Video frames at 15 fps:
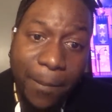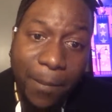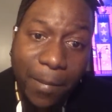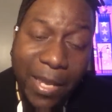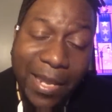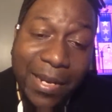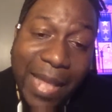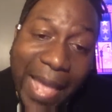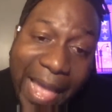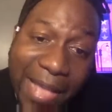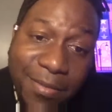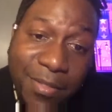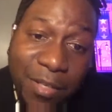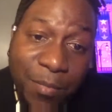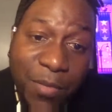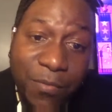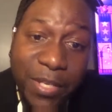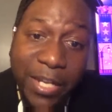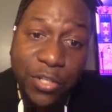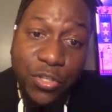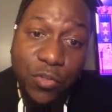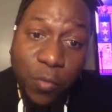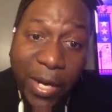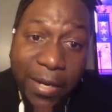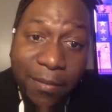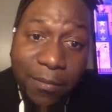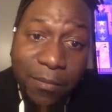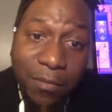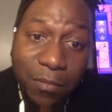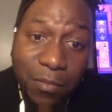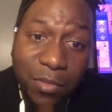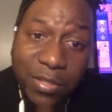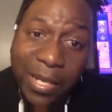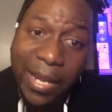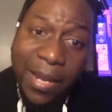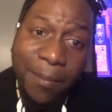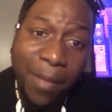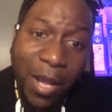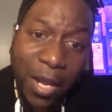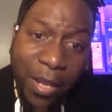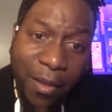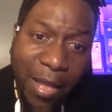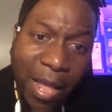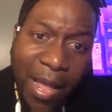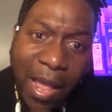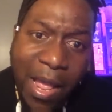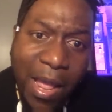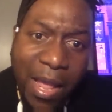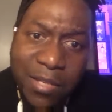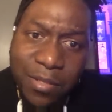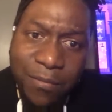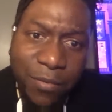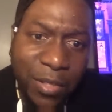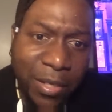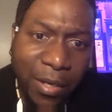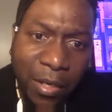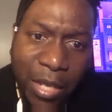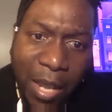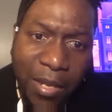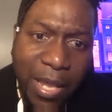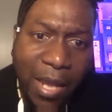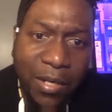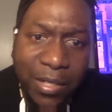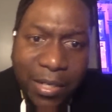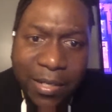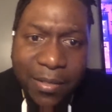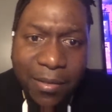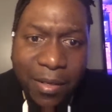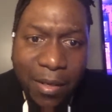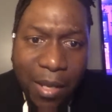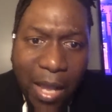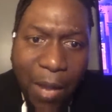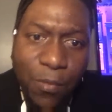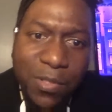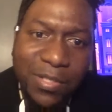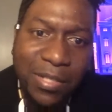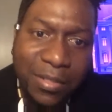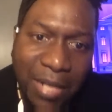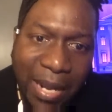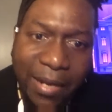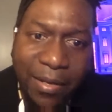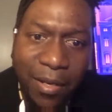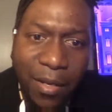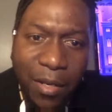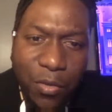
and ask them if they straight? You say, hey, ma, how's everything? Y'all good? How was the night?